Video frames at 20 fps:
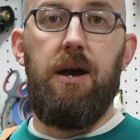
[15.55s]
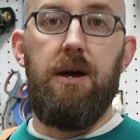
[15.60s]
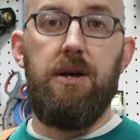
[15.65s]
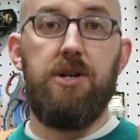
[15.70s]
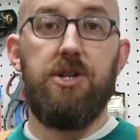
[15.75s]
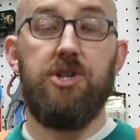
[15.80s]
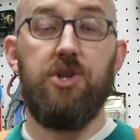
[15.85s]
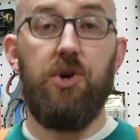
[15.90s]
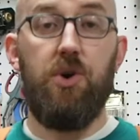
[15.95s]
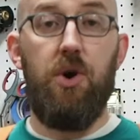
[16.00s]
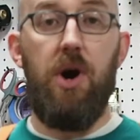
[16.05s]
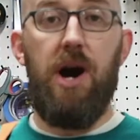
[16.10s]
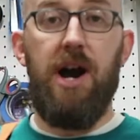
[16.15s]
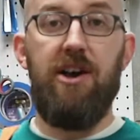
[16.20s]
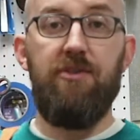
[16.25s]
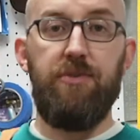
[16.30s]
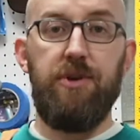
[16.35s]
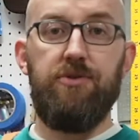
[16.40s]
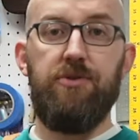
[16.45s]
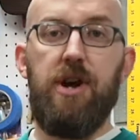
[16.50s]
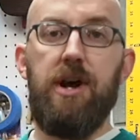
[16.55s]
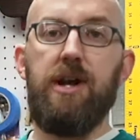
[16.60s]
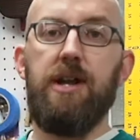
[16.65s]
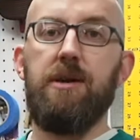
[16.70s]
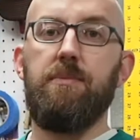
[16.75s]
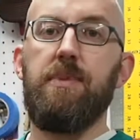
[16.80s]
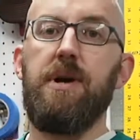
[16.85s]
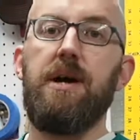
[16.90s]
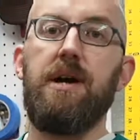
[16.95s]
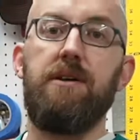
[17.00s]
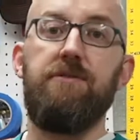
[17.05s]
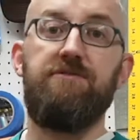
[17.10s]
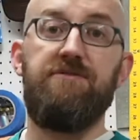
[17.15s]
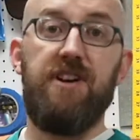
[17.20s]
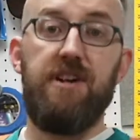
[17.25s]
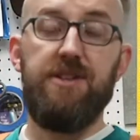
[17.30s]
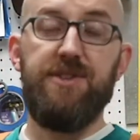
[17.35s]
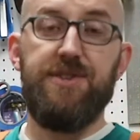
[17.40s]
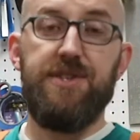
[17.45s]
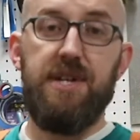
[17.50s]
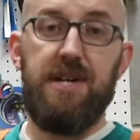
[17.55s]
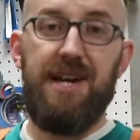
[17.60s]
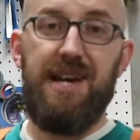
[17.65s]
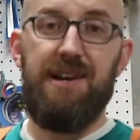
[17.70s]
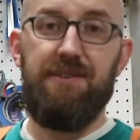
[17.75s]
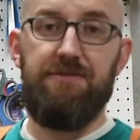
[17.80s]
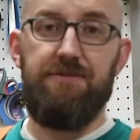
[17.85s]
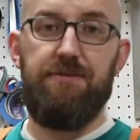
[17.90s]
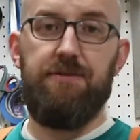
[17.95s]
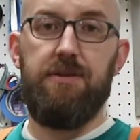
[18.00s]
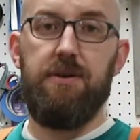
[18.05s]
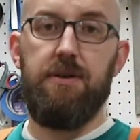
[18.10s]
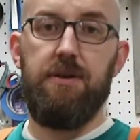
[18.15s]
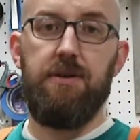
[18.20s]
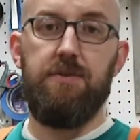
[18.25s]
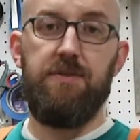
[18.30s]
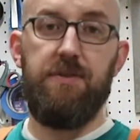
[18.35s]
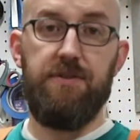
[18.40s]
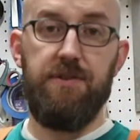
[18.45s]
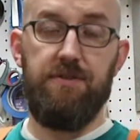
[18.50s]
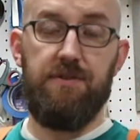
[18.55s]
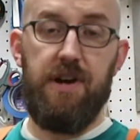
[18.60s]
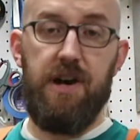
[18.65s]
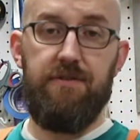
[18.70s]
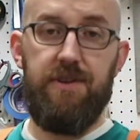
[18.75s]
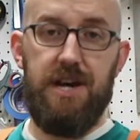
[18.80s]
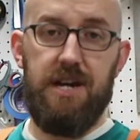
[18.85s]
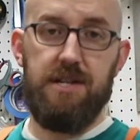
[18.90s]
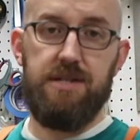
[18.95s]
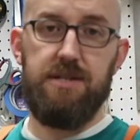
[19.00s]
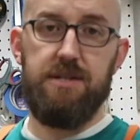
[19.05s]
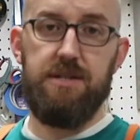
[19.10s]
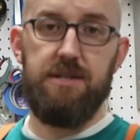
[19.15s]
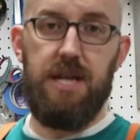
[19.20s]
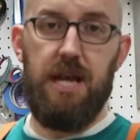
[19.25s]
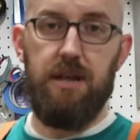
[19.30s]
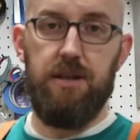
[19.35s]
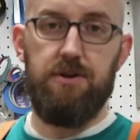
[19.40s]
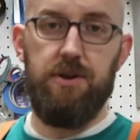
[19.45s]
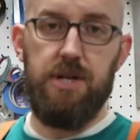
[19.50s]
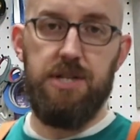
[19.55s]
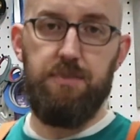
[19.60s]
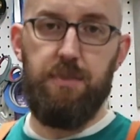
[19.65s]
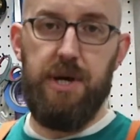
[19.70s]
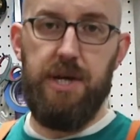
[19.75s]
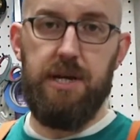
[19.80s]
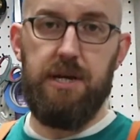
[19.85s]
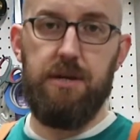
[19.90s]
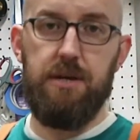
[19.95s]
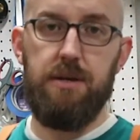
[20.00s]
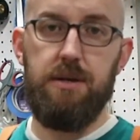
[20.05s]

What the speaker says: So I've been riding my Felt F55X cyclocross bike